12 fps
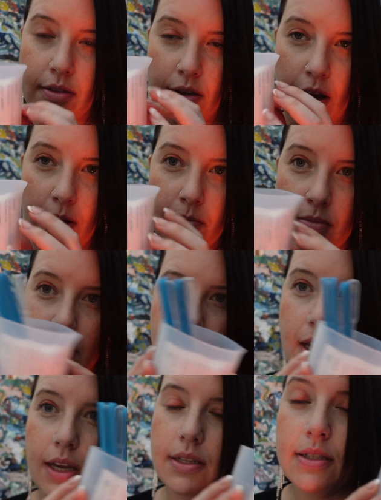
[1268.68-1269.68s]
this
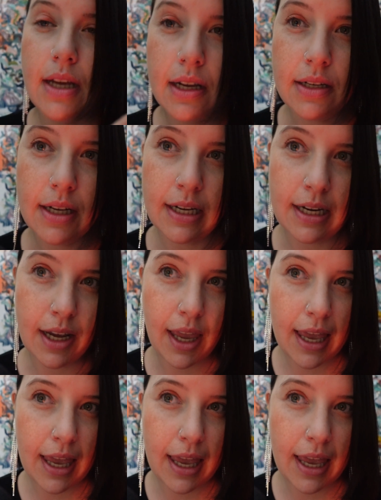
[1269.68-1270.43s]
comes, like I said, in a